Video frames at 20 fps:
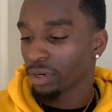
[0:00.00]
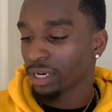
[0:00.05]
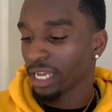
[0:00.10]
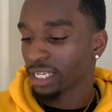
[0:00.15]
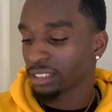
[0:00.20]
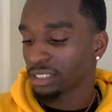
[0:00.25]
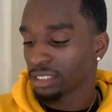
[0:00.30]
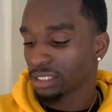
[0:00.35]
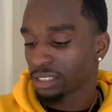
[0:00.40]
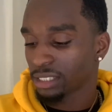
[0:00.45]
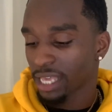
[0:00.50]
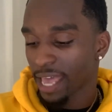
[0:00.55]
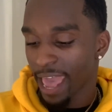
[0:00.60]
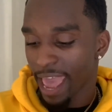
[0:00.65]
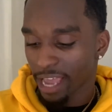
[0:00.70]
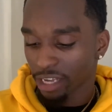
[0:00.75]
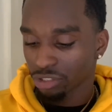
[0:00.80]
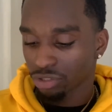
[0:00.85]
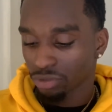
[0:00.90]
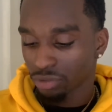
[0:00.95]
That's just the
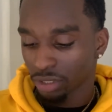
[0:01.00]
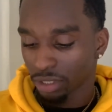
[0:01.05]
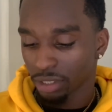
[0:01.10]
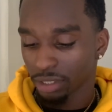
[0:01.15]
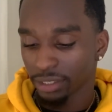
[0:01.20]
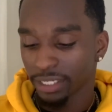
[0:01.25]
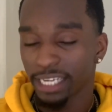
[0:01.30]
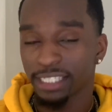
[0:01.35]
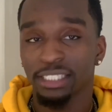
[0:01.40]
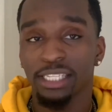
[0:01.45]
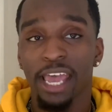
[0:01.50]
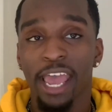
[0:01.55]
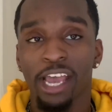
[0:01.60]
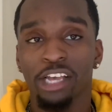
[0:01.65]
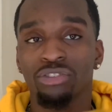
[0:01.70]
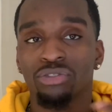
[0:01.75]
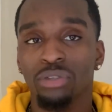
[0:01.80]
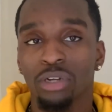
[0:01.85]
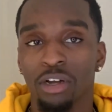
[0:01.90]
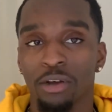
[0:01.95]

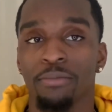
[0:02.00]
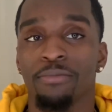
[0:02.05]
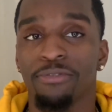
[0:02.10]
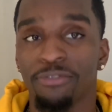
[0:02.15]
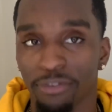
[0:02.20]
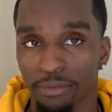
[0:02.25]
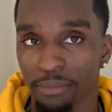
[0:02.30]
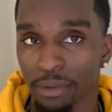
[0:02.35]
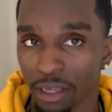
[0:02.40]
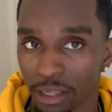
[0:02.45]
extra oomph for me.